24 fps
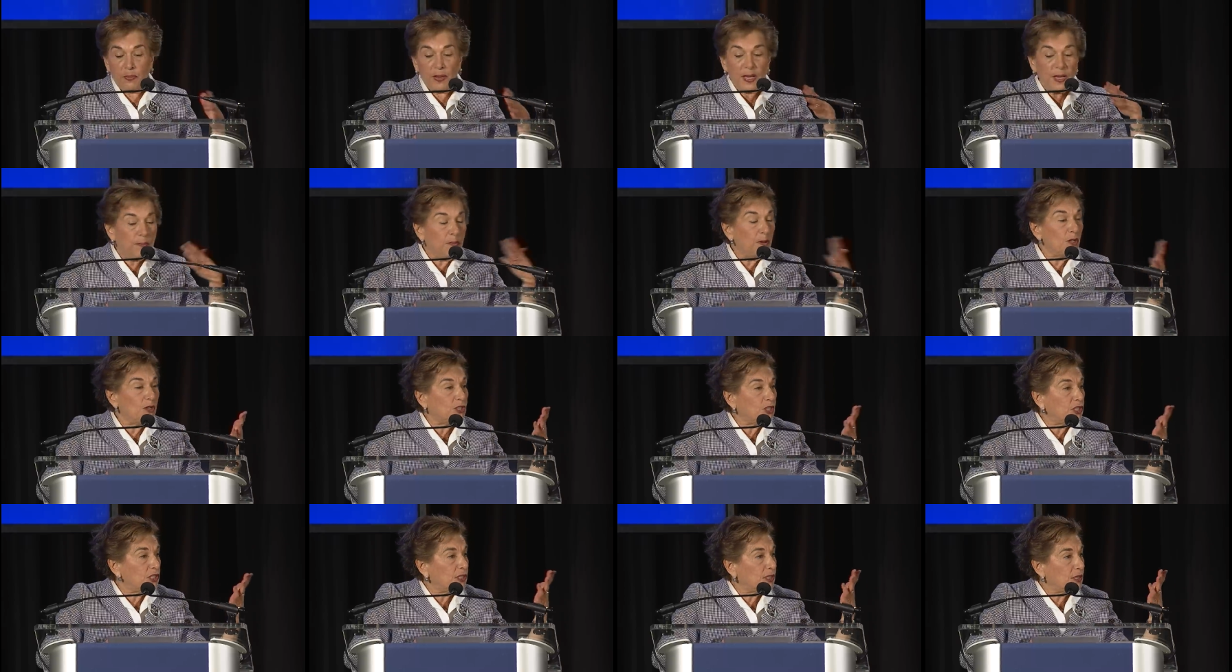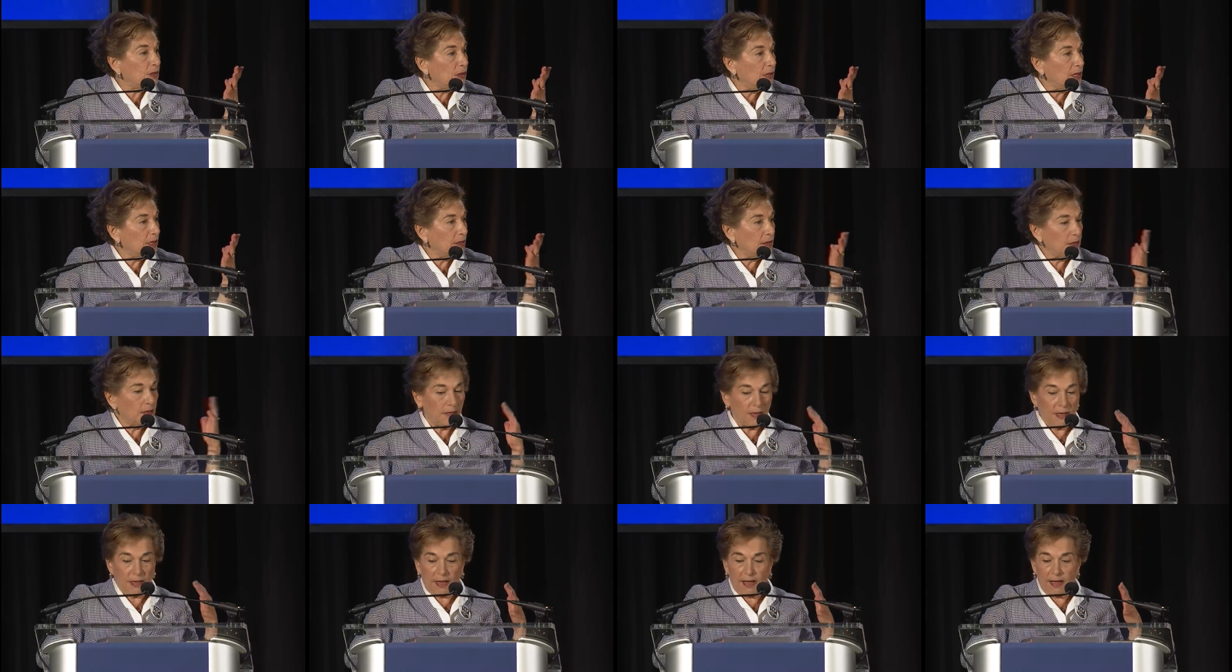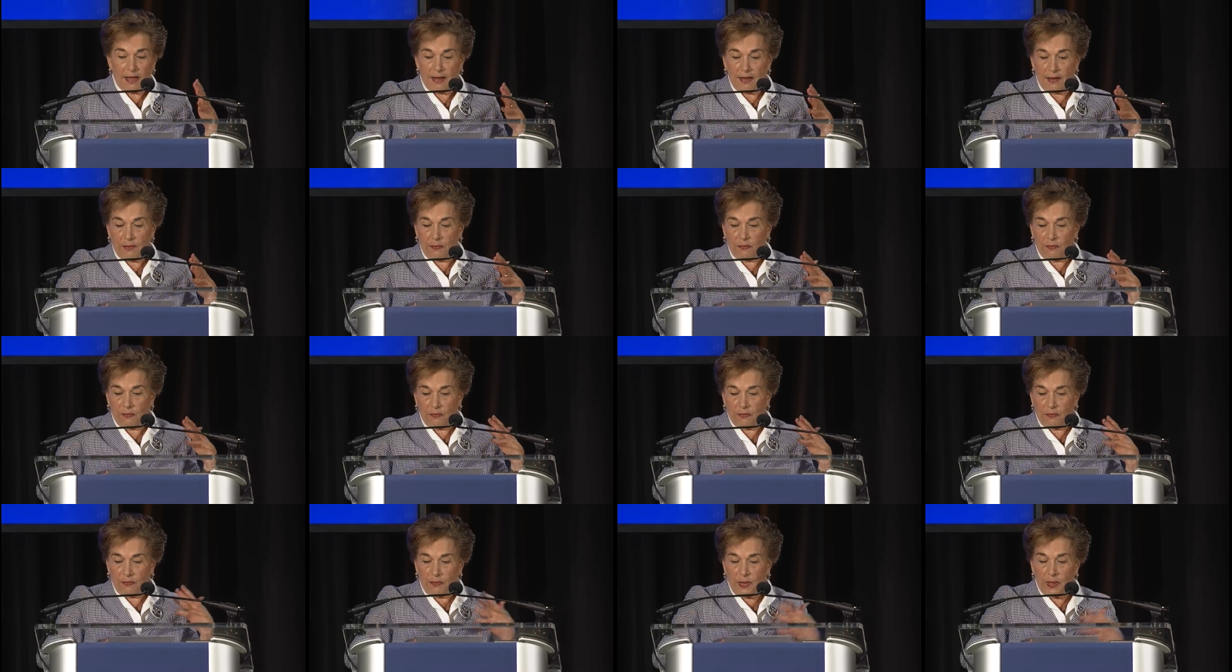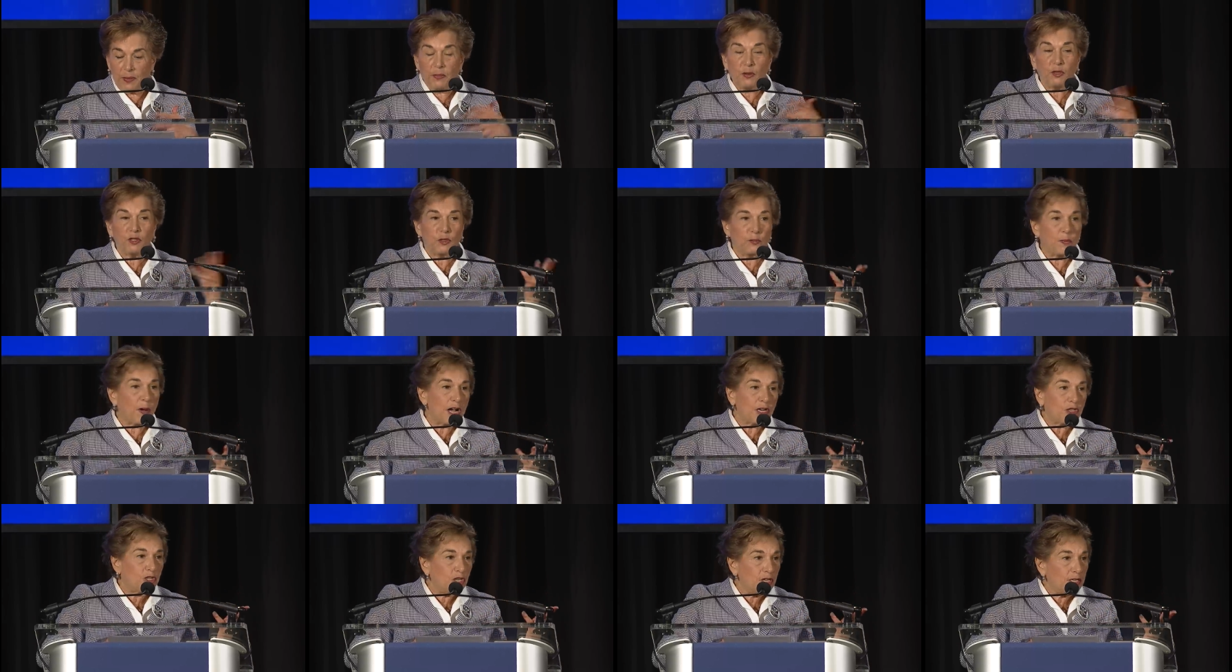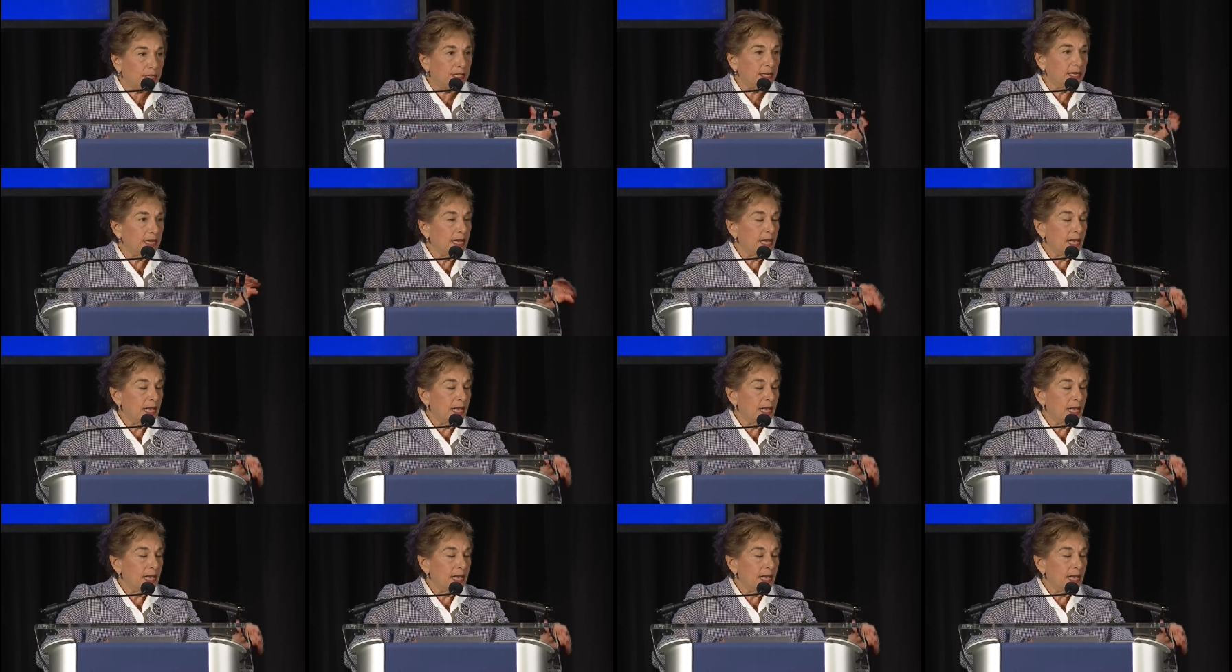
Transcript: people's people's budget,